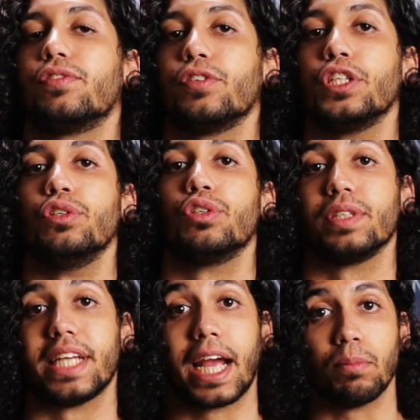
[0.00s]
for you to
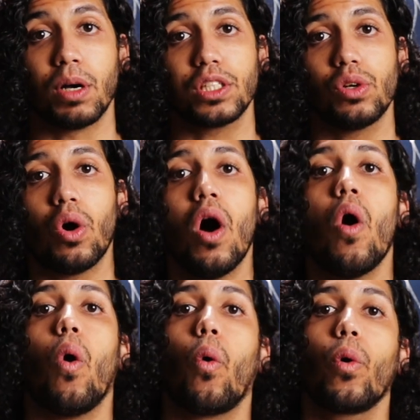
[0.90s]
retain muscle
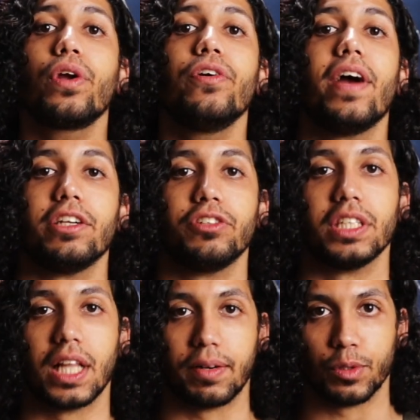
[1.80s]
or your energy
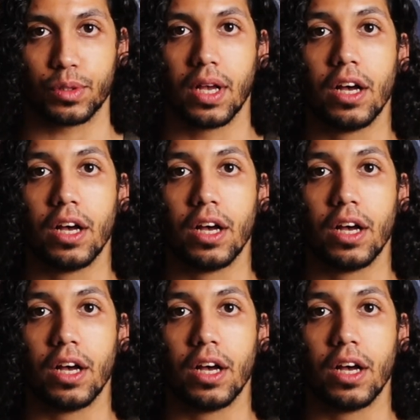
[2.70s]
levels.